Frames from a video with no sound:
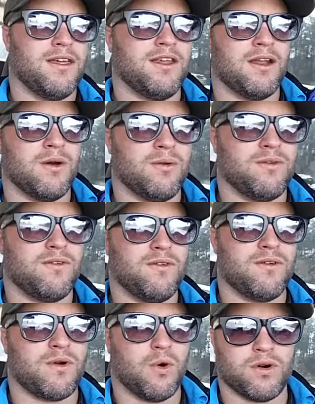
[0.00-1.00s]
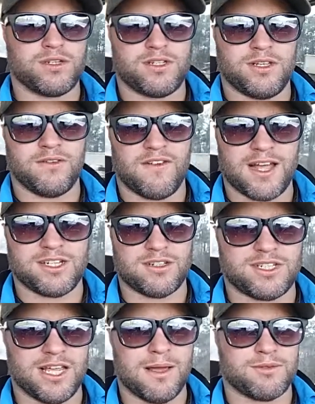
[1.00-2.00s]
you know, of course, you've got
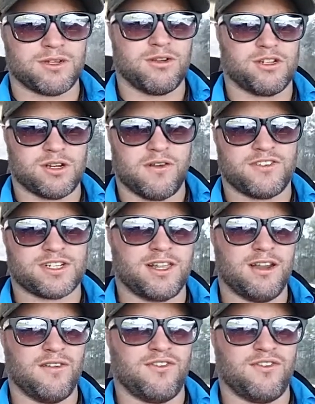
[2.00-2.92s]
your tips on your surface cleaner.